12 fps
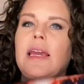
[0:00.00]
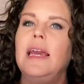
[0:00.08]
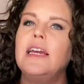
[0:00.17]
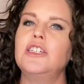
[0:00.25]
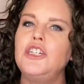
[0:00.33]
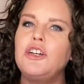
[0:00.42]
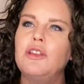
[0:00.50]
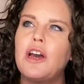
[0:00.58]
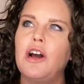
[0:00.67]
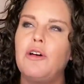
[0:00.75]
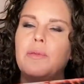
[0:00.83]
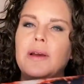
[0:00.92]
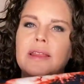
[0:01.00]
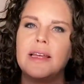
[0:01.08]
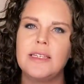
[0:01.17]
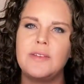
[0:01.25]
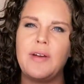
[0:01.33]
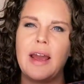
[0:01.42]
issue though with
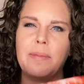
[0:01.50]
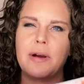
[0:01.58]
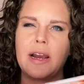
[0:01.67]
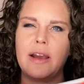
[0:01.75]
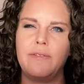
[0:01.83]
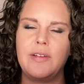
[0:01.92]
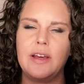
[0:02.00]
this fabric, I feel